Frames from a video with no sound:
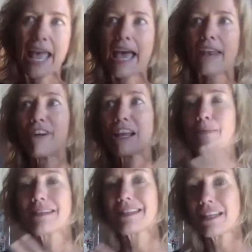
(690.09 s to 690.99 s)
and
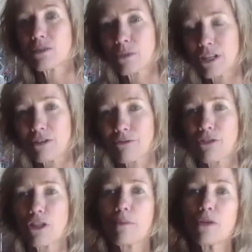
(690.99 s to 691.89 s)
vitamin D is really good
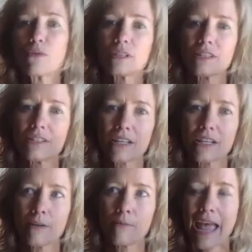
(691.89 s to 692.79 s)
for the immune
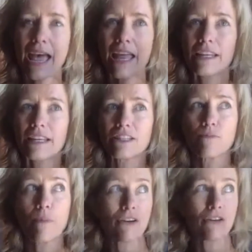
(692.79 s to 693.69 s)
system, and
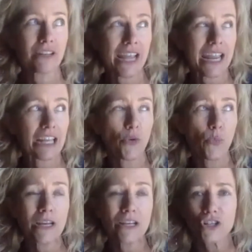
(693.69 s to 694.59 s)
it's better to take in
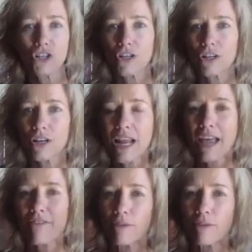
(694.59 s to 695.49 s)
the winter
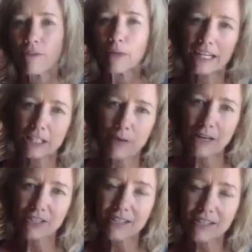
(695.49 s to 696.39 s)
if I'm not getting as
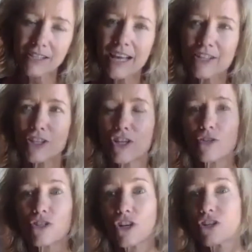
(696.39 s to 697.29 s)
much sun. So
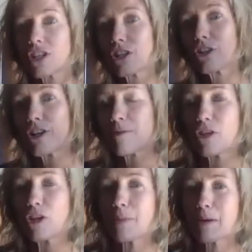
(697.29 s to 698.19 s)
you start to learn
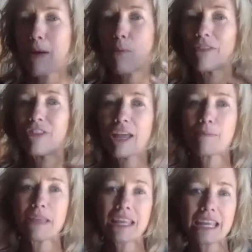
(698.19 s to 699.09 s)
a little bit about what
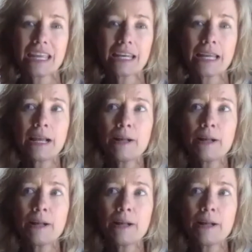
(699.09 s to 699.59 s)
they need,